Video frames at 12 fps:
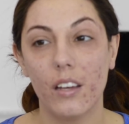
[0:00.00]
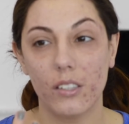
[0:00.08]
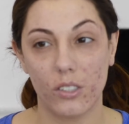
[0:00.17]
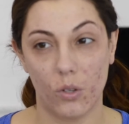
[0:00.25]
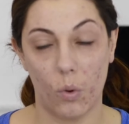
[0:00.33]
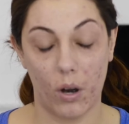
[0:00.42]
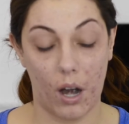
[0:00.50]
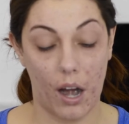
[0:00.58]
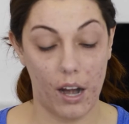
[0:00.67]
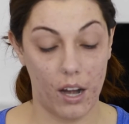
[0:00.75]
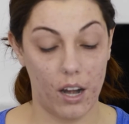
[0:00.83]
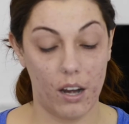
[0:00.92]
sore
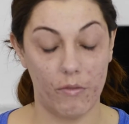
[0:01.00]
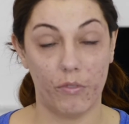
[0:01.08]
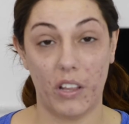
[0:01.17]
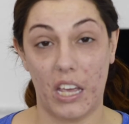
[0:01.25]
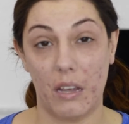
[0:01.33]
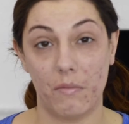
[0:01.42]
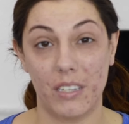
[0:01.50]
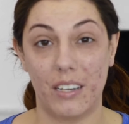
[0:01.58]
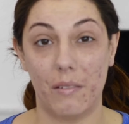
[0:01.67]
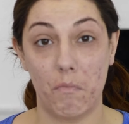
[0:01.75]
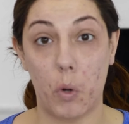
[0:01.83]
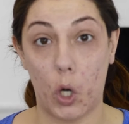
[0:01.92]
and inflamed and
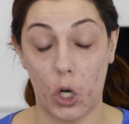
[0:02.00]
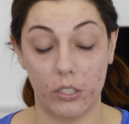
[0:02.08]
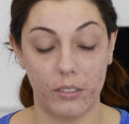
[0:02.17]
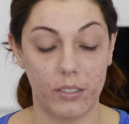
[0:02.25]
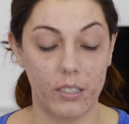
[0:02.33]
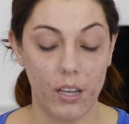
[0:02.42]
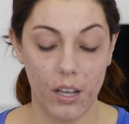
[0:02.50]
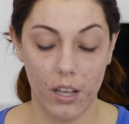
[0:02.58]
it burns